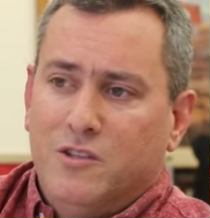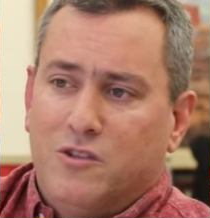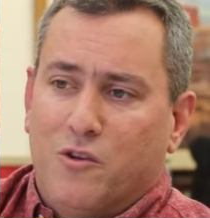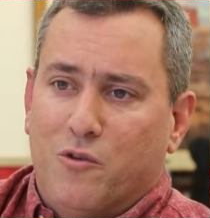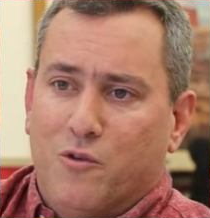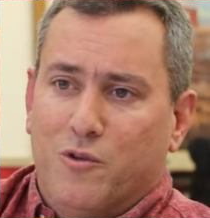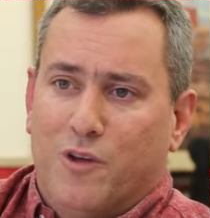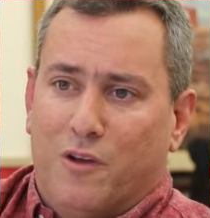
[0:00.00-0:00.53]

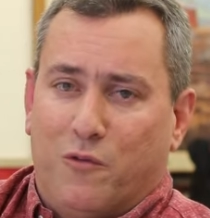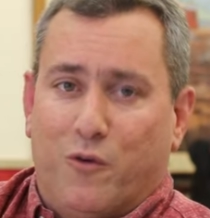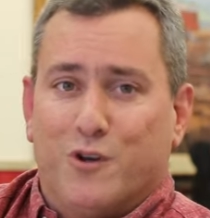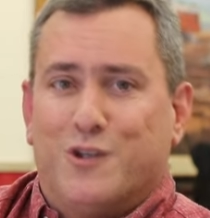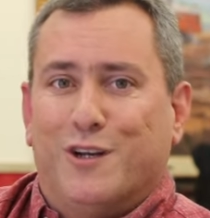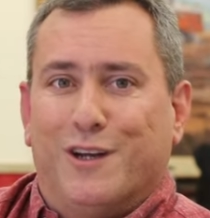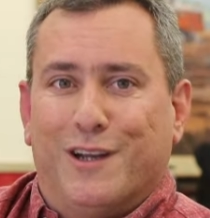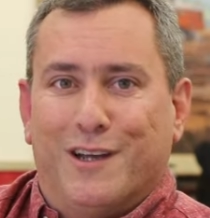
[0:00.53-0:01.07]
So
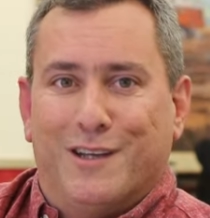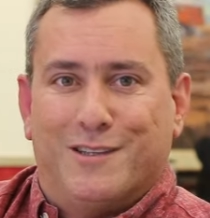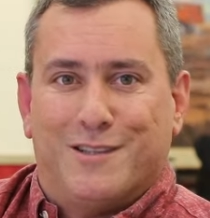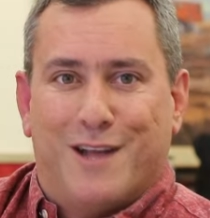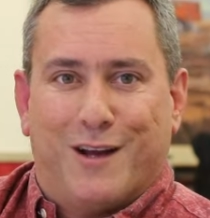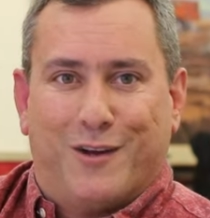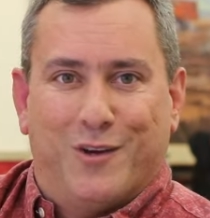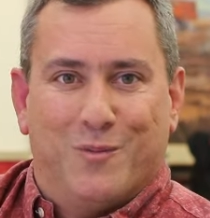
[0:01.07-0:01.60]
unfortunately, it's
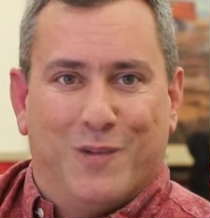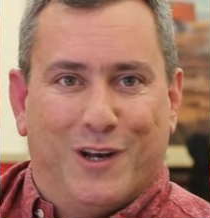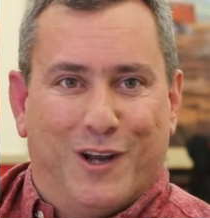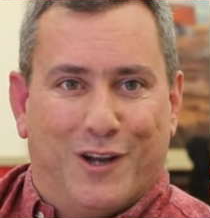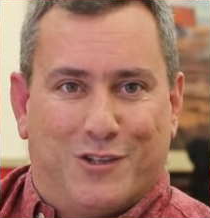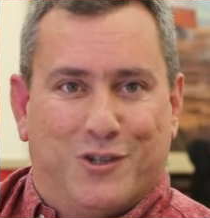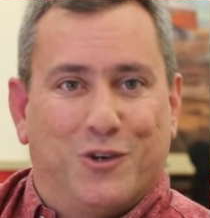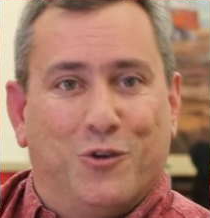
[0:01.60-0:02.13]
not going to be
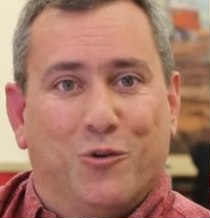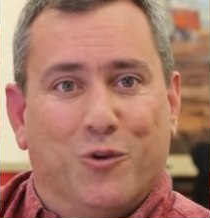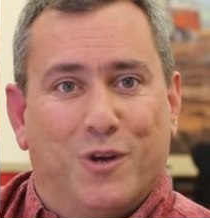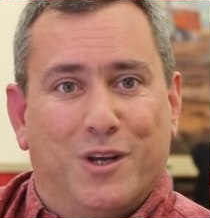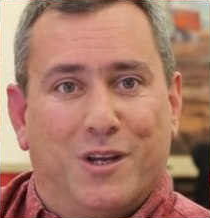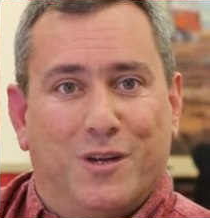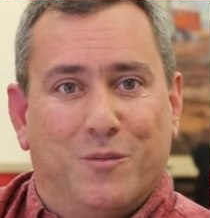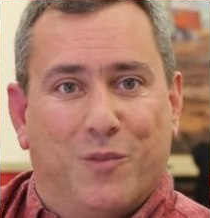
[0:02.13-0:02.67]
lush and
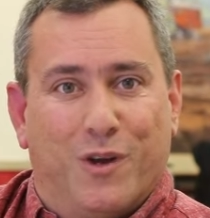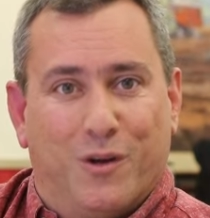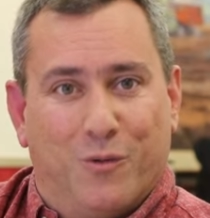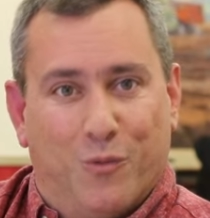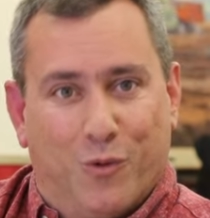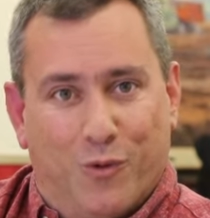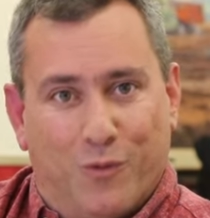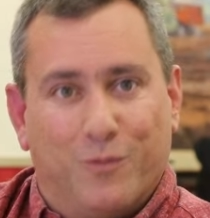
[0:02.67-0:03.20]
green, but it
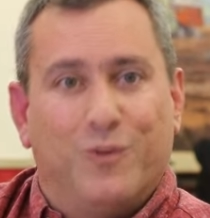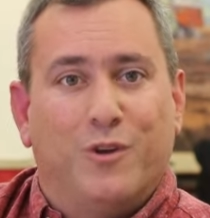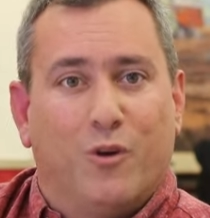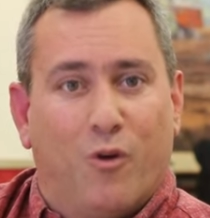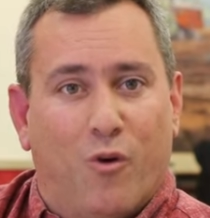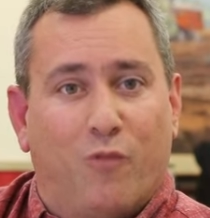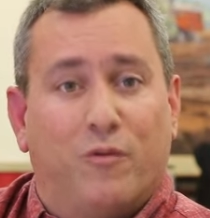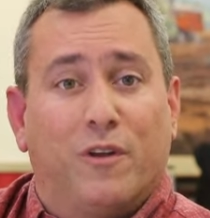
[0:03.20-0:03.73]
will, you
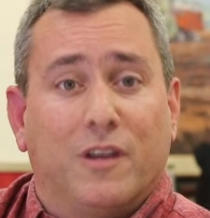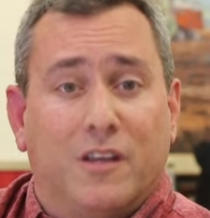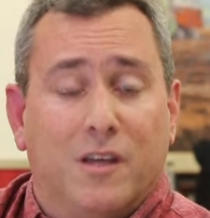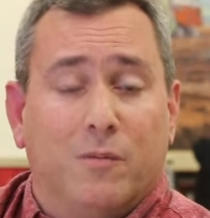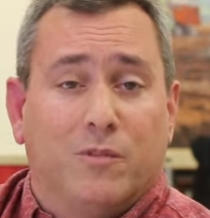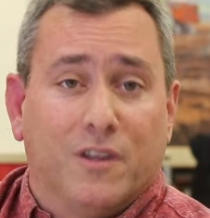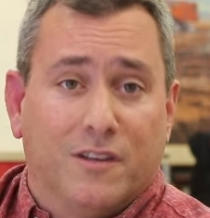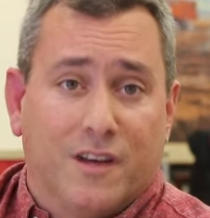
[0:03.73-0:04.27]
know, hopefully
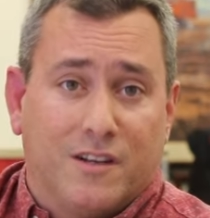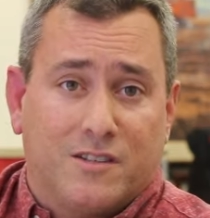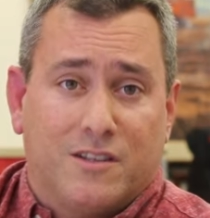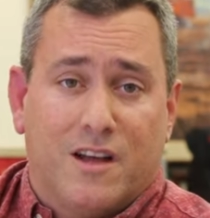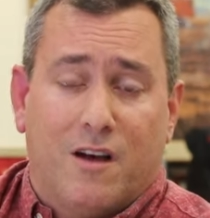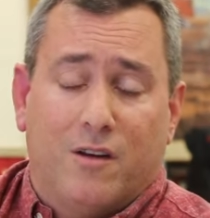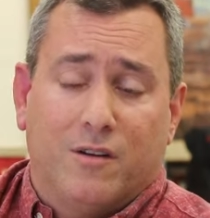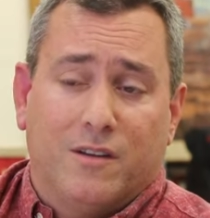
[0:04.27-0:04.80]
keep the dust
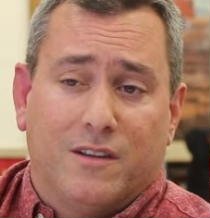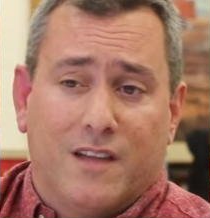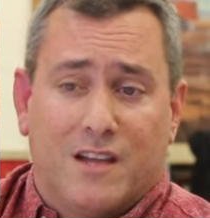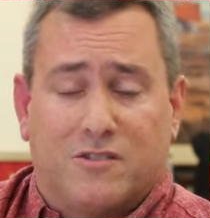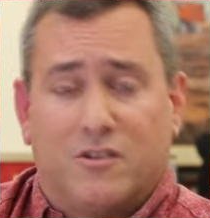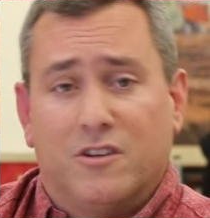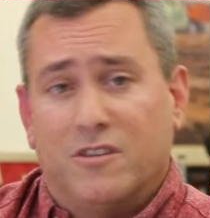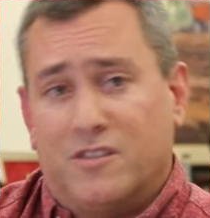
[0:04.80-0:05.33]
down.
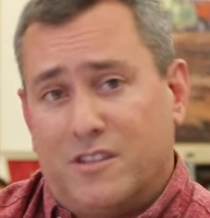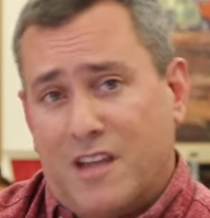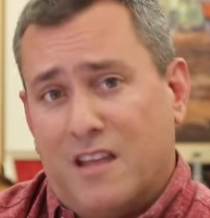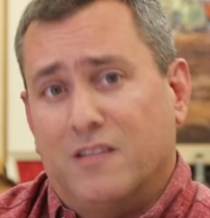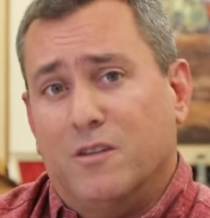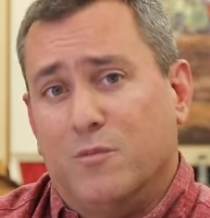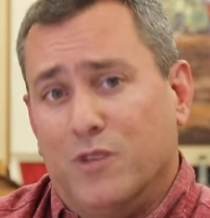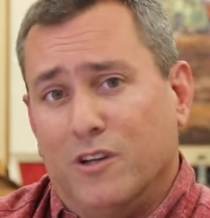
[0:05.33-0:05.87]
That's going to
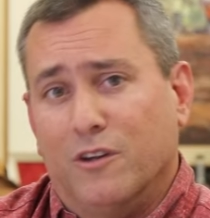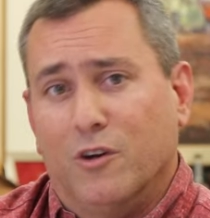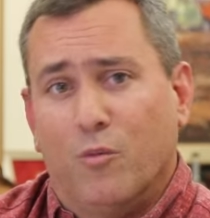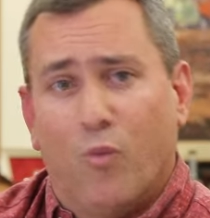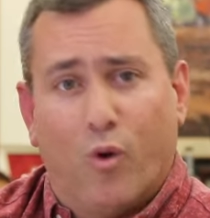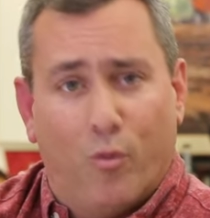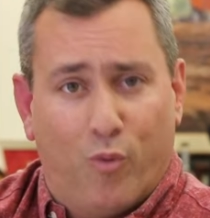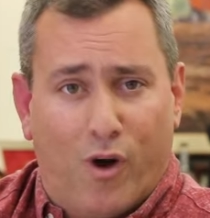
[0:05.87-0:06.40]
tend to be a little
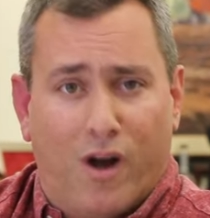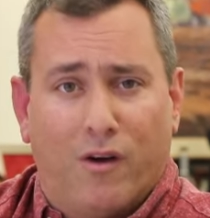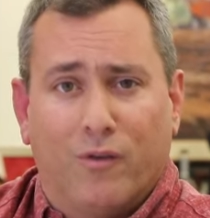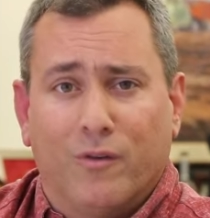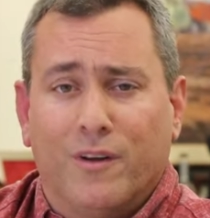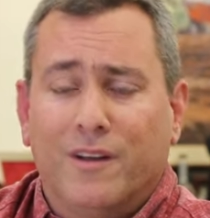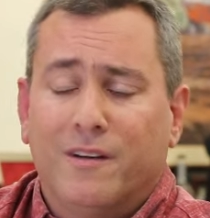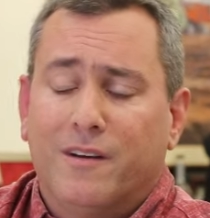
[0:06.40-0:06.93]
more
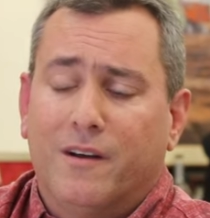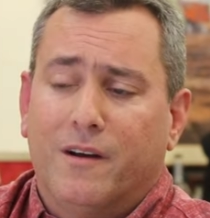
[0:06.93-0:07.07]
brown.